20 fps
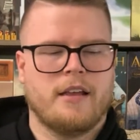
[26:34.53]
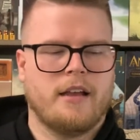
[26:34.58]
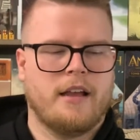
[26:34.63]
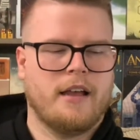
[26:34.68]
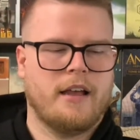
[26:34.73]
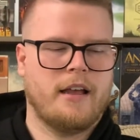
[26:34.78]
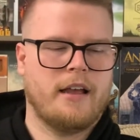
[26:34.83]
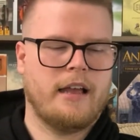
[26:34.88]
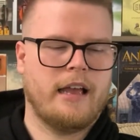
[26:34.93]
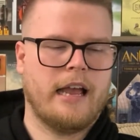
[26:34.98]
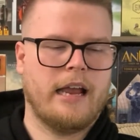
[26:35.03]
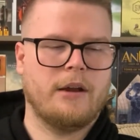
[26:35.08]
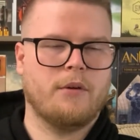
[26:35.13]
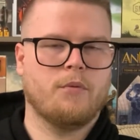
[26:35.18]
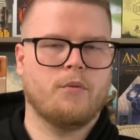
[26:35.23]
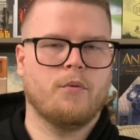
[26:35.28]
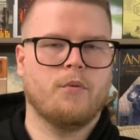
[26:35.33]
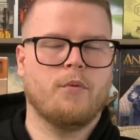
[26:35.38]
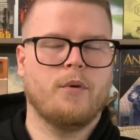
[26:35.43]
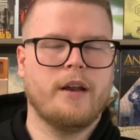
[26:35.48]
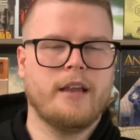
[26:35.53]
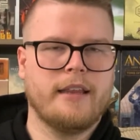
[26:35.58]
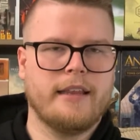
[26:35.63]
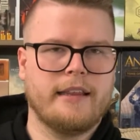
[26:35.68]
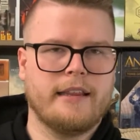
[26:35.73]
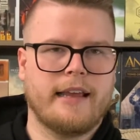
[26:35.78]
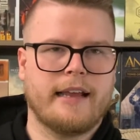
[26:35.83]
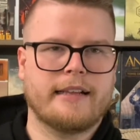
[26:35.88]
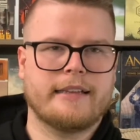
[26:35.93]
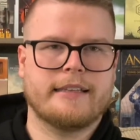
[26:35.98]
I really
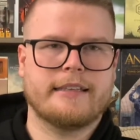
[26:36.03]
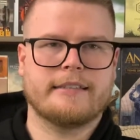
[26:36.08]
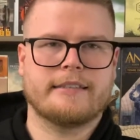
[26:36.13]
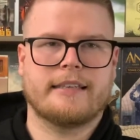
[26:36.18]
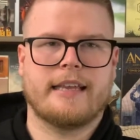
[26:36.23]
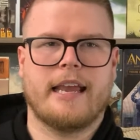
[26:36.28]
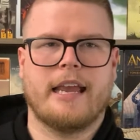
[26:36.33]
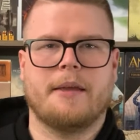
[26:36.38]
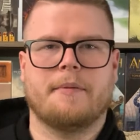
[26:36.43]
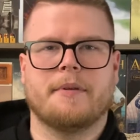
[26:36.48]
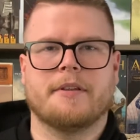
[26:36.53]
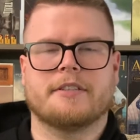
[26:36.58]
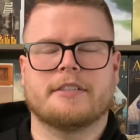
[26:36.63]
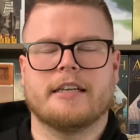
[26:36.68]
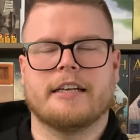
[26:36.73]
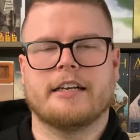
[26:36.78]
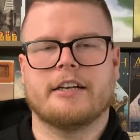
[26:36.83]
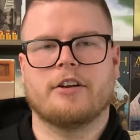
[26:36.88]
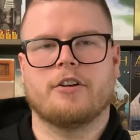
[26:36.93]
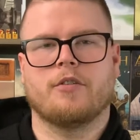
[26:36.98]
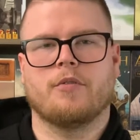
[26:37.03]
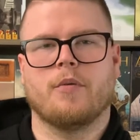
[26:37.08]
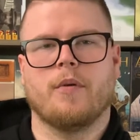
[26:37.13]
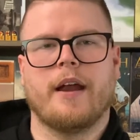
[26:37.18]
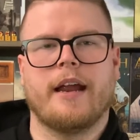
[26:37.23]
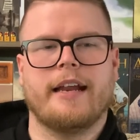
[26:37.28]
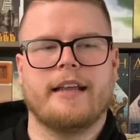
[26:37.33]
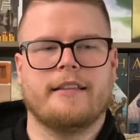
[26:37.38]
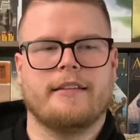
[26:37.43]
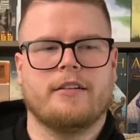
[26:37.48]
like this game. It's got a
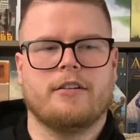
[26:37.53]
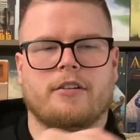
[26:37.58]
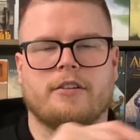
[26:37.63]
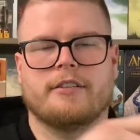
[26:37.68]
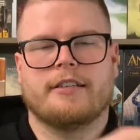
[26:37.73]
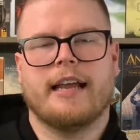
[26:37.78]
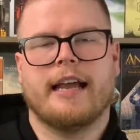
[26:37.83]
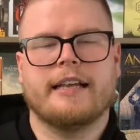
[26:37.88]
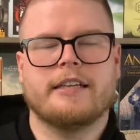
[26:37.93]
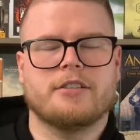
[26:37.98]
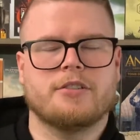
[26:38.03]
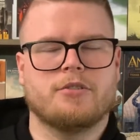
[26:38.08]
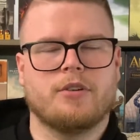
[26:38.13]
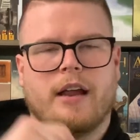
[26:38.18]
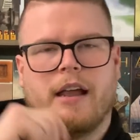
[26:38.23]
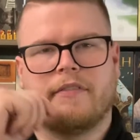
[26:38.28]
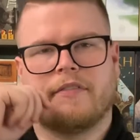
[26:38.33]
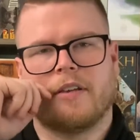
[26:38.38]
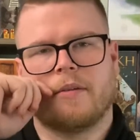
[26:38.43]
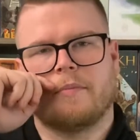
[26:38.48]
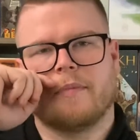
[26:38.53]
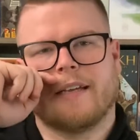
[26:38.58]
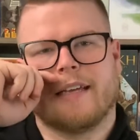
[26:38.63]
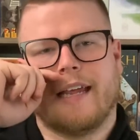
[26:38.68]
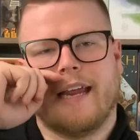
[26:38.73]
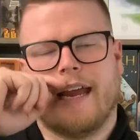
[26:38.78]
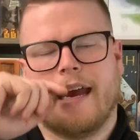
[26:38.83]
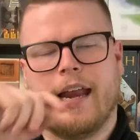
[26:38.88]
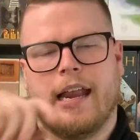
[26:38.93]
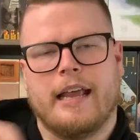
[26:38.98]
great little dice drafting
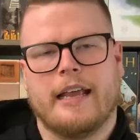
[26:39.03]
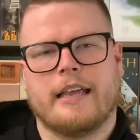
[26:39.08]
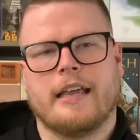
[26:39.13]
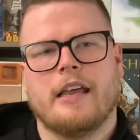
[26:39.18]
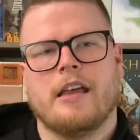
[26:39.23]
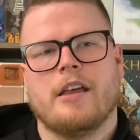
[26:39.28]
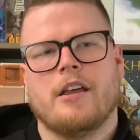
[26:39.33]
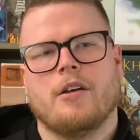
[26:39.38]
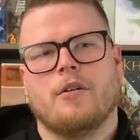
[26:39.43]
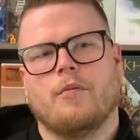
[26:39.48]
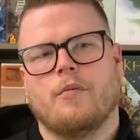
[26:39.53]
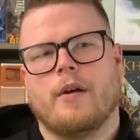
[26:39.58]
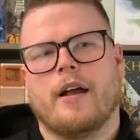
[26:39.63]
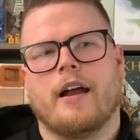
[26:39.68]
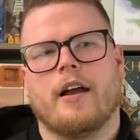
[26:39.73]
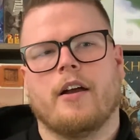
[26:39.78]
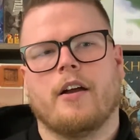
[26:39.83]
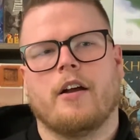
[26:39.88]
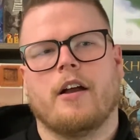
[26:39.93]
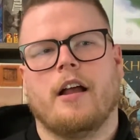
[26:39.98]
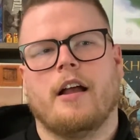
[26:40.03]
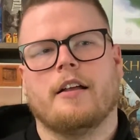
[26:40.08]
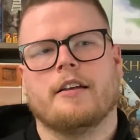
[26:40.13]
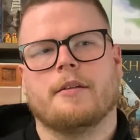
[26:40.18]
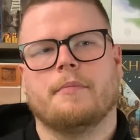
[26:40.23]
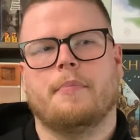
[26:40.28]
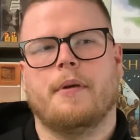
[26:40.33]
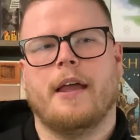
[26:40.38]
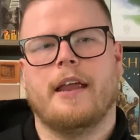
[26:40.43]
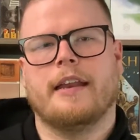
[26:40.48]
mechanic where
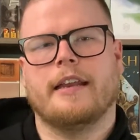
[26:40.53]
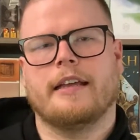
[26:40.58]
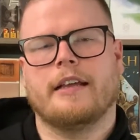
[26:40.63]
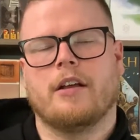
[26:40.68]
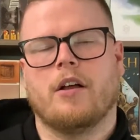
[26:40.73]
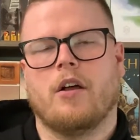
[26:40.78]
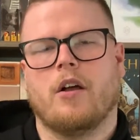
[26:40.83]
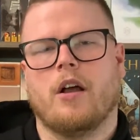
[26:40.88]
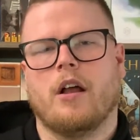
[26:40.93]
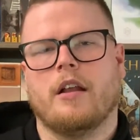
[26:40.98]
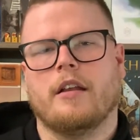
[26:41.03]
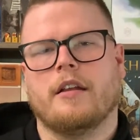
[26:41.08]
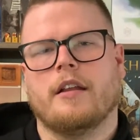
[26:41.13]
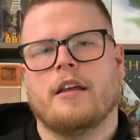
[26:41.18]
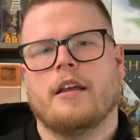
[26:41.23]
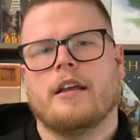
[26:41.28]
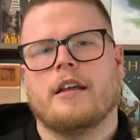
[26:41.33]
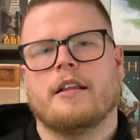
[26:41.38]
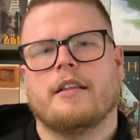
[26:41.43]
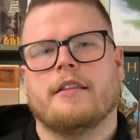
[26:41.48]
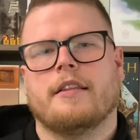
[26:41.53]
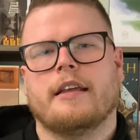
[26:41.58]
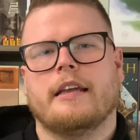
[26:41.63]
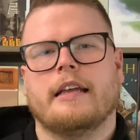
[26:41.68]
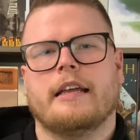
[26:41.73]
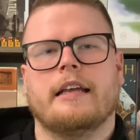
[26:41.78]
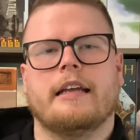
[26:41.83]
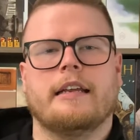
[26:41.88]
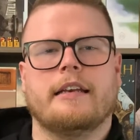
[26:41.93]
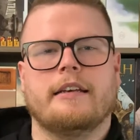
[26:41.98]
depending on
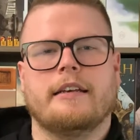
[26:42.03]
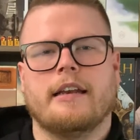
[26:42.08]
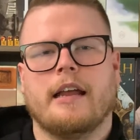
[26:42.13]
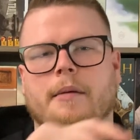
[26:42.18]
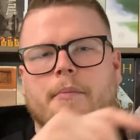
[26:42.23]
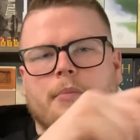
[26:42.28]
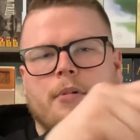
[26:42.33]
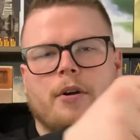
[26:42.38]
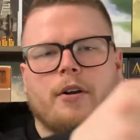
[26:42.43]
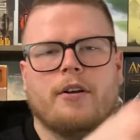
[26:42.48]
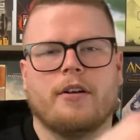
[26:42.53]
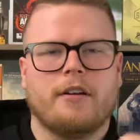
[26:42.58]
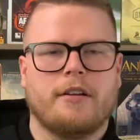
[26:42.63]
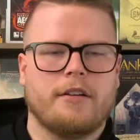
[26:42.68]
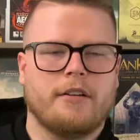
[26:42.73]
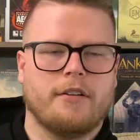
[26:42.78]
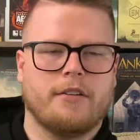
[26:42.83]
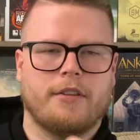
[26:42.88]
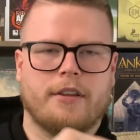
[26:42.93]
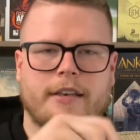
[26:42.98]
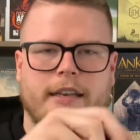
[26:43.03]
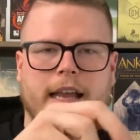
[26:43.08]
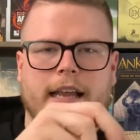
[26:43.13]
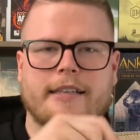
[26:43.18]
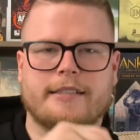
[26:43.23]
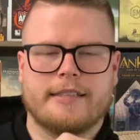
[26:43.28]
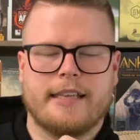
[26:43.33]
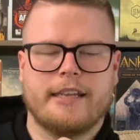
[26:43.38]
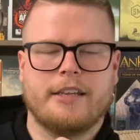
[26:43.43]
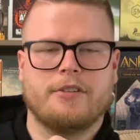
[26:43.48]
the number, the
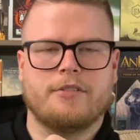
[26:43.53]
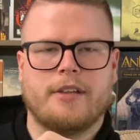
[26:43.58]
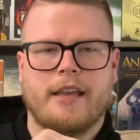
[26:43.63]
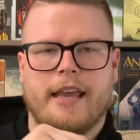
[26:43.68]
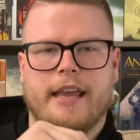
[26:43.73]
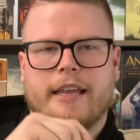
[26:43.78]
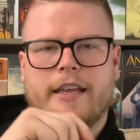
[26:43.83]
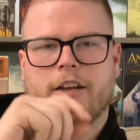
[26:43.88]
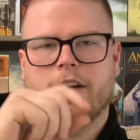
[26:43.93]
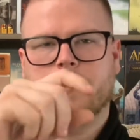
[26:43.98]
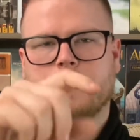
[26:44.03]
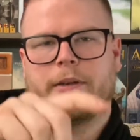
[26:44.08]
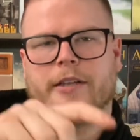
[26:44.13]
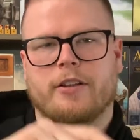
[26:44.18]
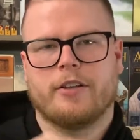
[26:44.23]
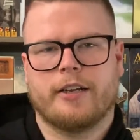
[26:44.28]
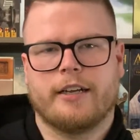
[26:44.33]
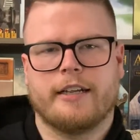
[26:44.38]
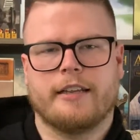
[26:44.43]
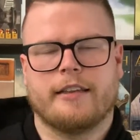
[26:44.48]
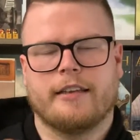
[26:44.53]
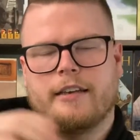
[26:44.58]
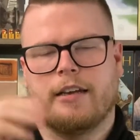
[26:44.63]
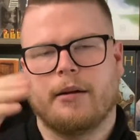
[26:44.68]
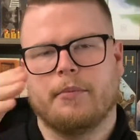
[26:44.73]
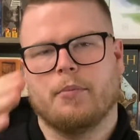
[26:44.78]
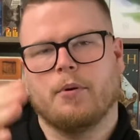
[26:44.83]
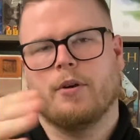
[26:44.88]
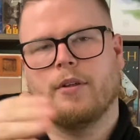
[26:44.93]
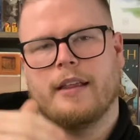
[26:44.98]
dice that you take, you're going to be looking at the
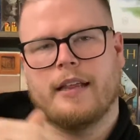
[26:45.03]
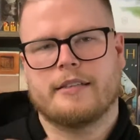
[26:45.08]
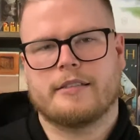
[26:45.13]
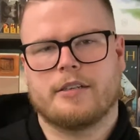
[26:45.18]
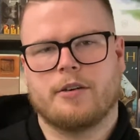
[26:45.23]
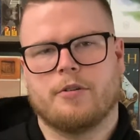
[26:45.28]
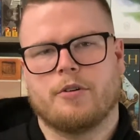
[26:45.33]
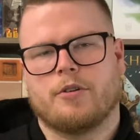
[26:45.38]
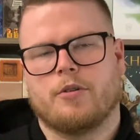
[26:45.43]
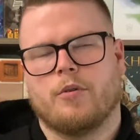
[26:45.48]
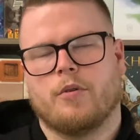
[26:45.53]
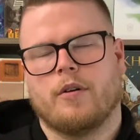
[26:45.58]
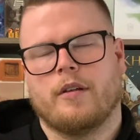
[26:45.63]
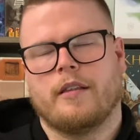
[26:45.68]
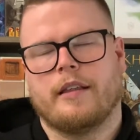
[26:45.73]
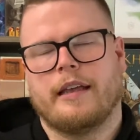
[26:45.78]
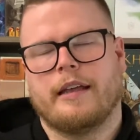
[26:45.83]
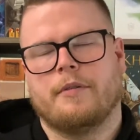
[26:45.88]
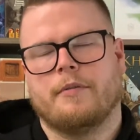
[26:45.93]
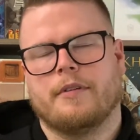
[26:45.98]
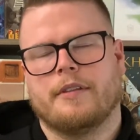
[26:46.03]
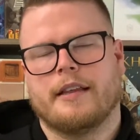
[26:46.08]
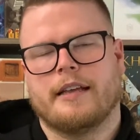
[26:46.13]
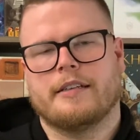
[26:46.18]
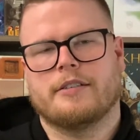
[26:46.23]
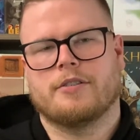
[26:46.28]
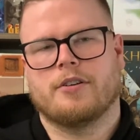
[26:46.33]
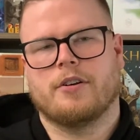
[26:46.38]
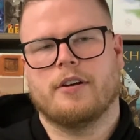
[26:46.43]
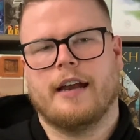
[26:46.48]
number that's going to correlate with a
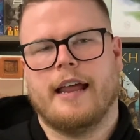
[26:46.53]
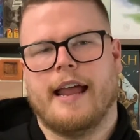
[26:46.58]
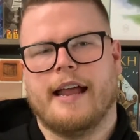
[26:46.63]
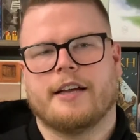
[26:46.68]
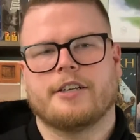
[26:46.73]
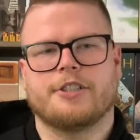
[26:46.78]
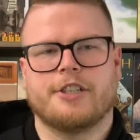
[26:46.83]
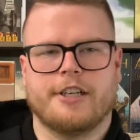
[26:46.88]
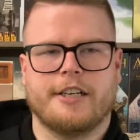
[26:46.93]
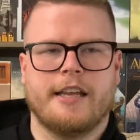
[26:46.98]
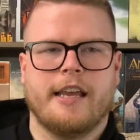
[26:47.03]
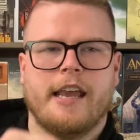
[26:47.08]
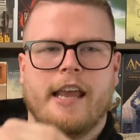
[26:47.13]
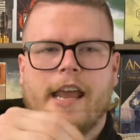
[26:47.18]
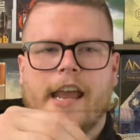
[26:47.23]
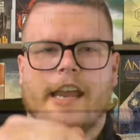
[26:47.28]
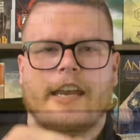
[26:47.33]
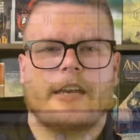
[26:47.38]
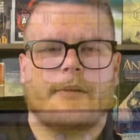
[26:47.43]
certain action, and